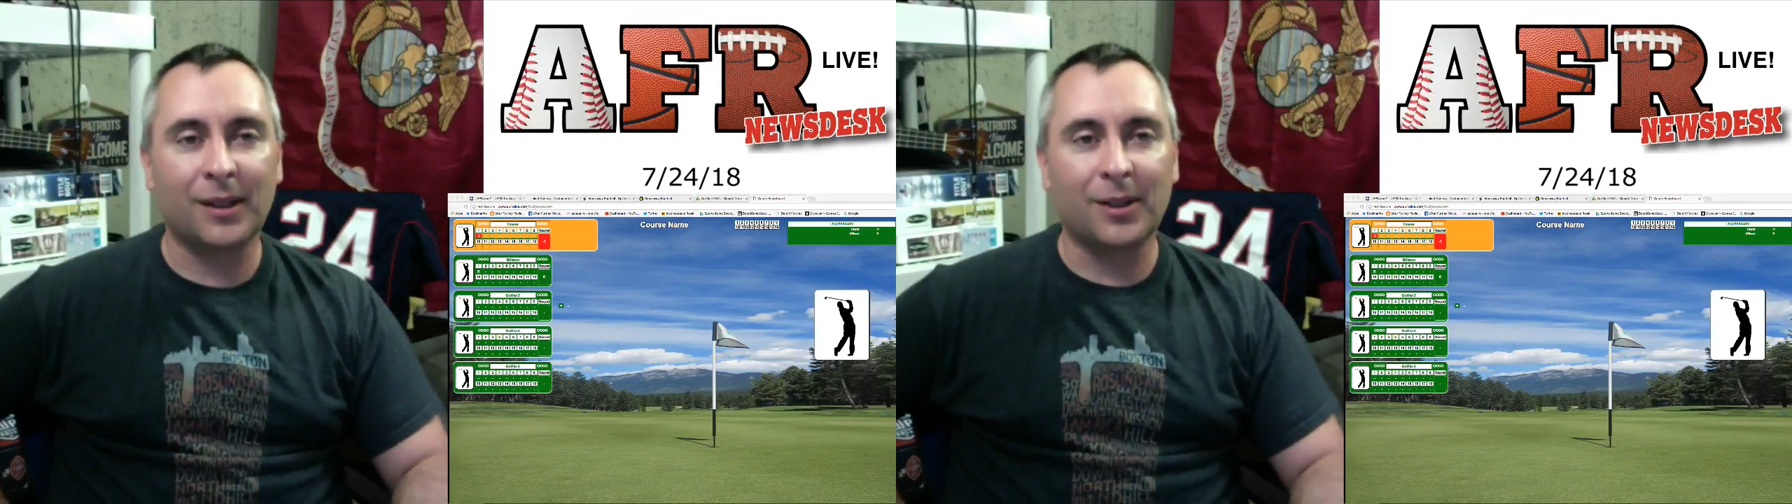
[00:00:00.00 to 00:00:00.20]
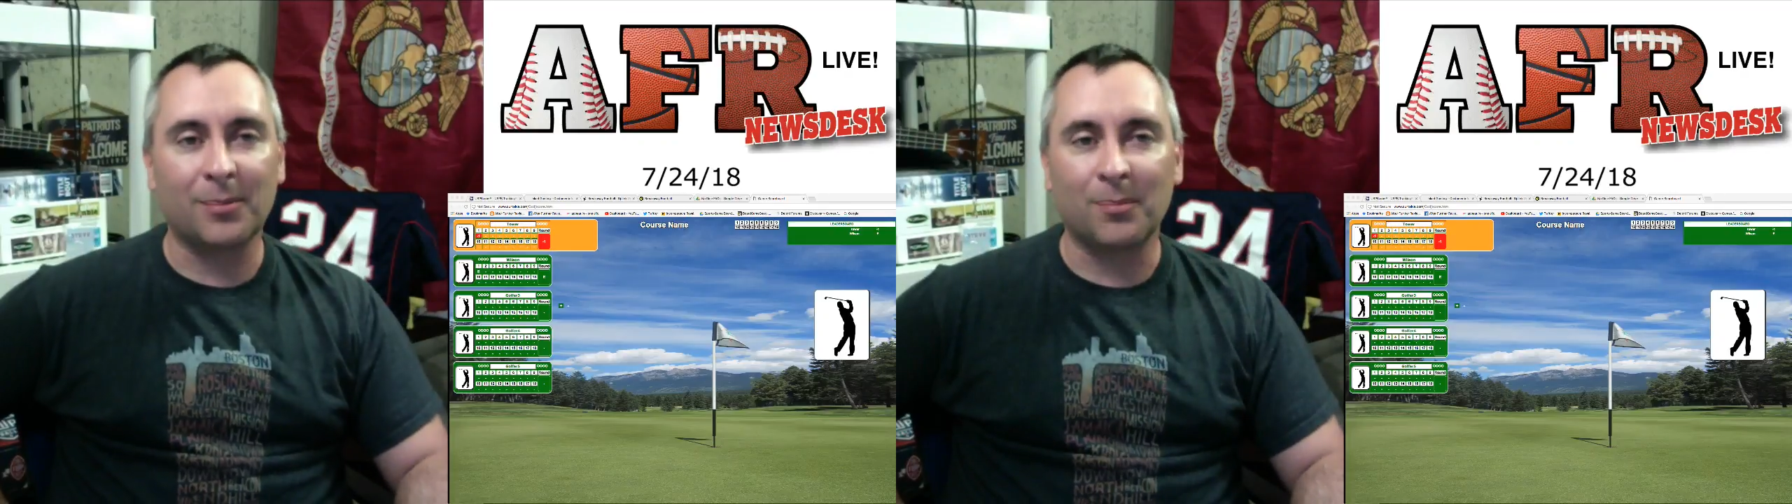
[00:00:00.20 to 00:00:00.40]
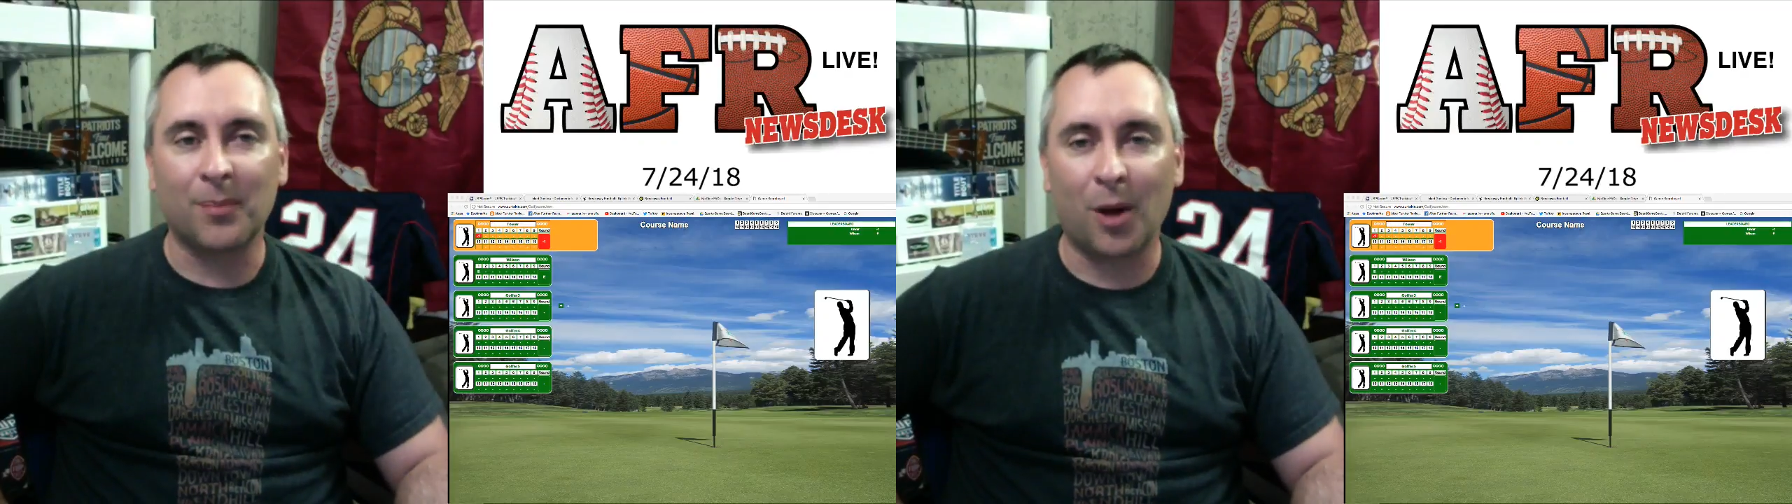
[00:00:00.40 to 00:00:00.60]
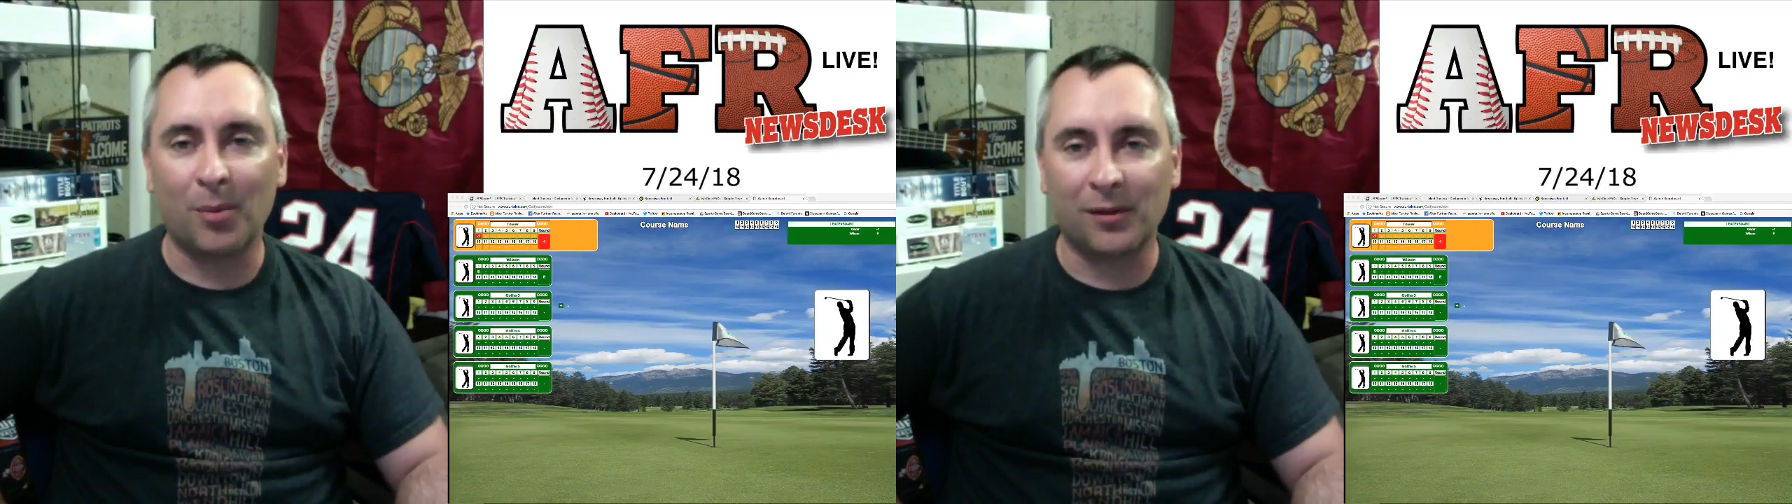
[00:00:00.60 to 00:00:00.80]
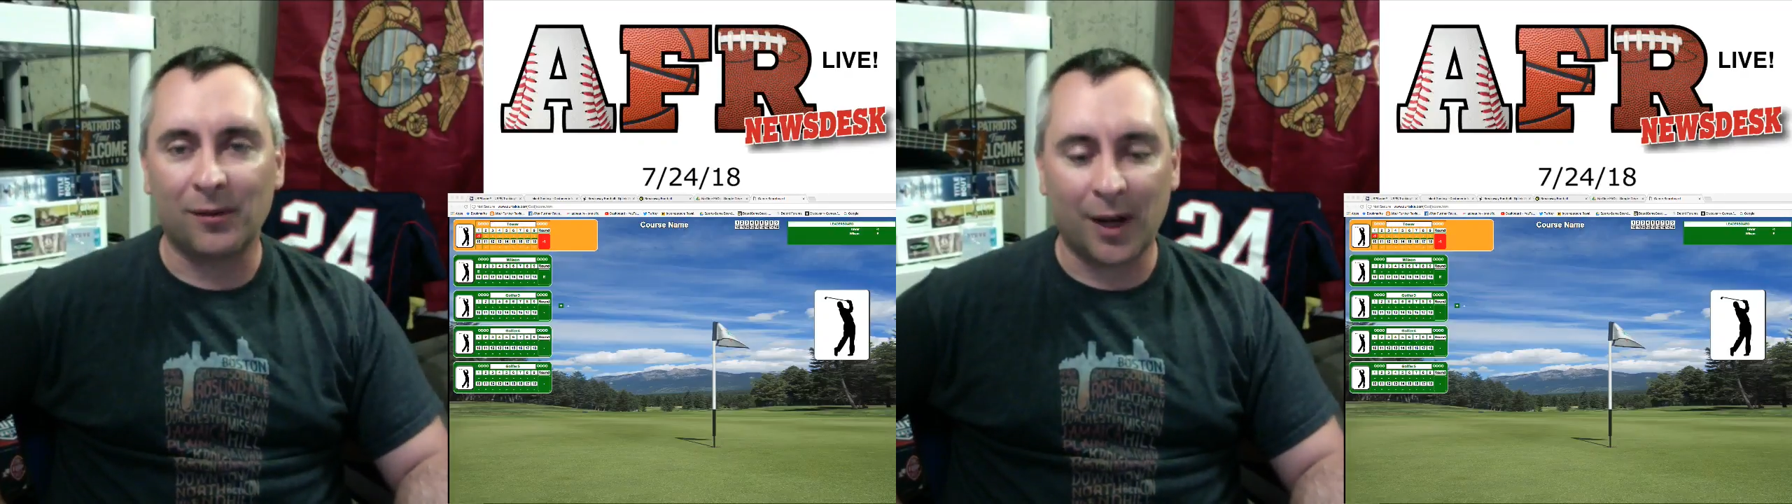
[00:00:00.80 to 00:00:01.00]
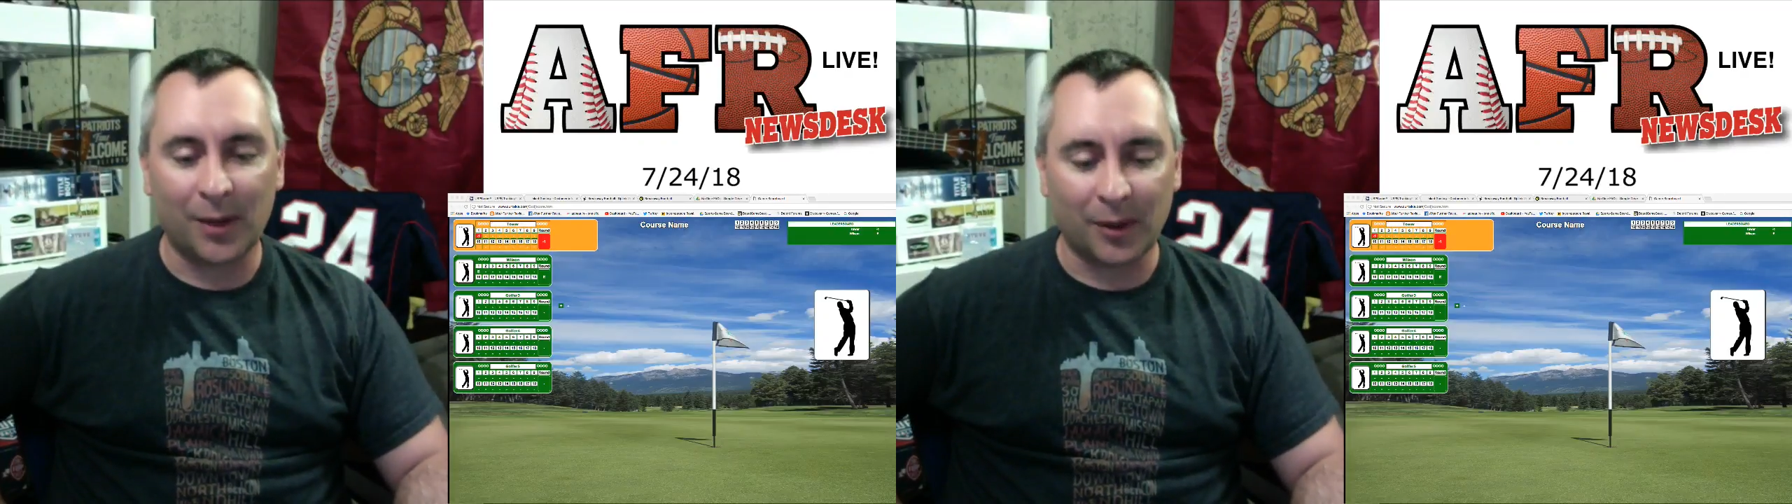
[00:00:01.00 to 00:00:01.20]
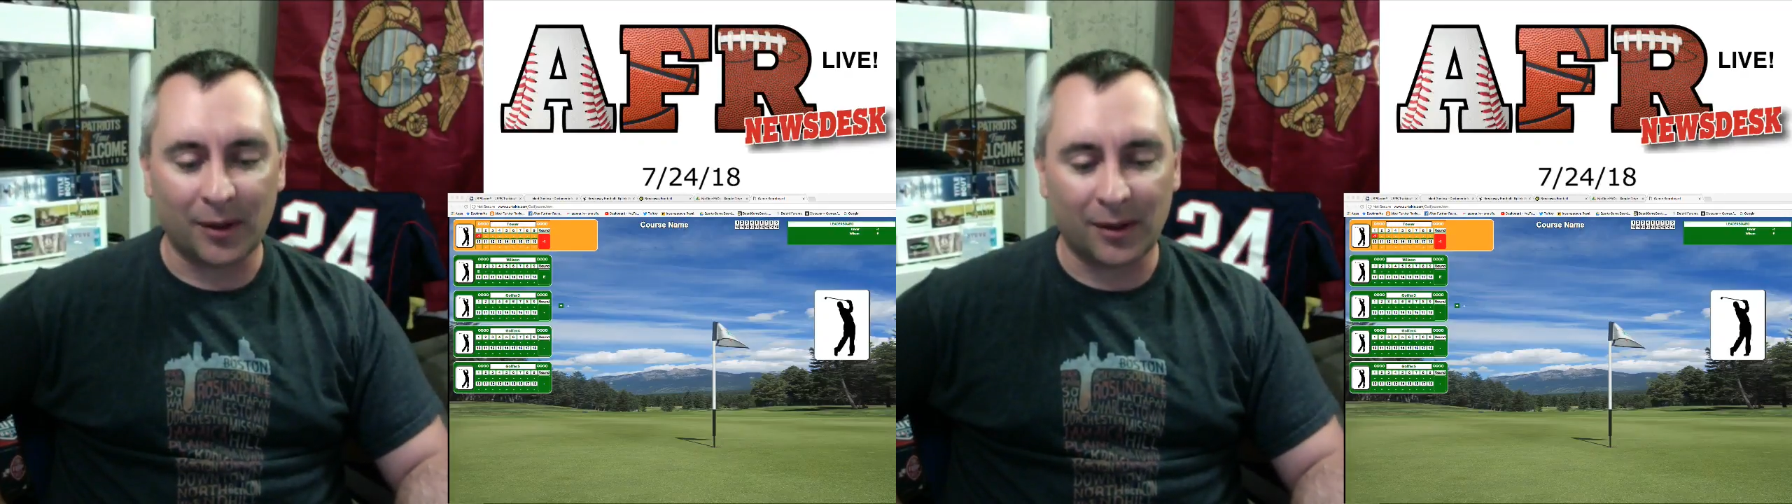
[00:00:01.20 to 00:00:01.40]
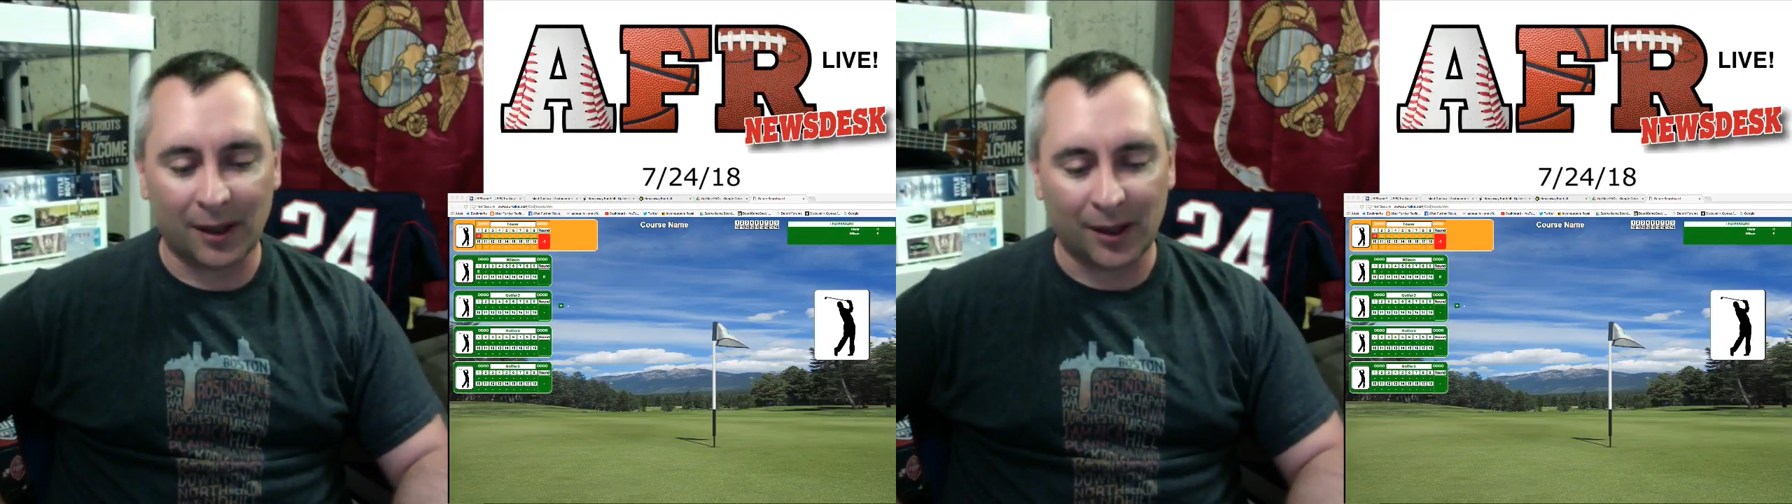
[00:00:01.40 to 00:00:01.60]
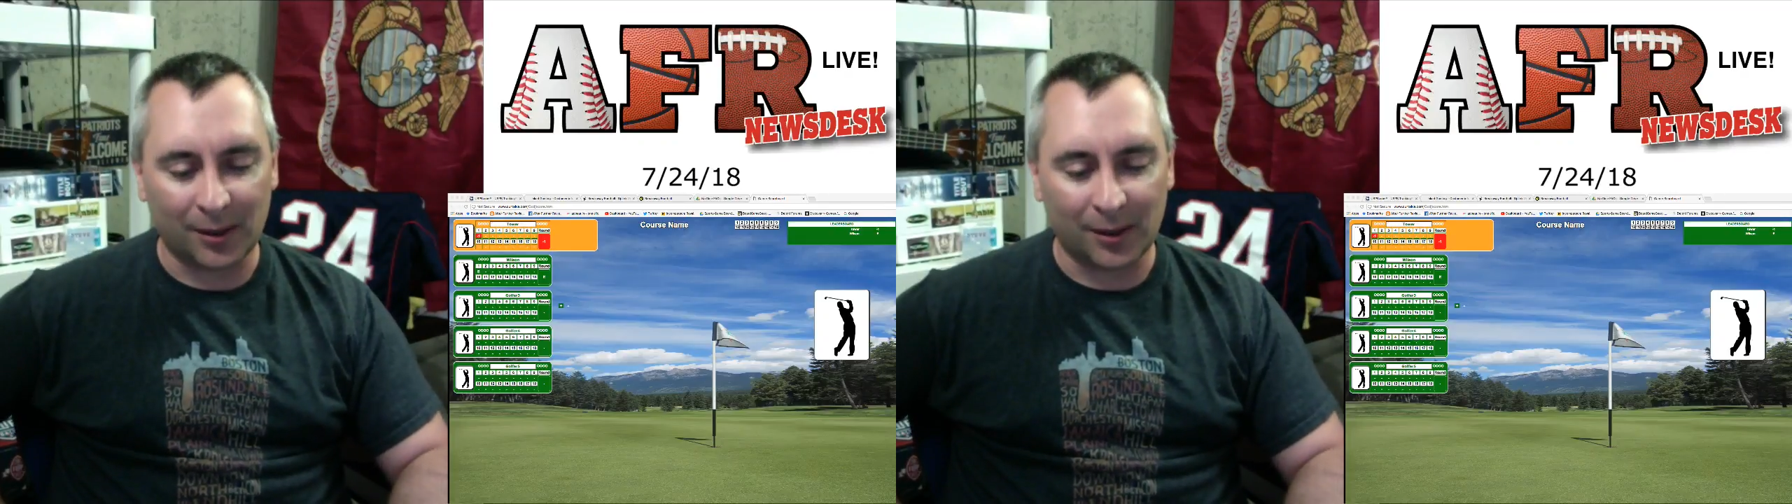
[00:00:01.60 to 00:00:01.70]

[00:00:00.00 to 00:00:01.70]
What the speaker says: I'll be fine with.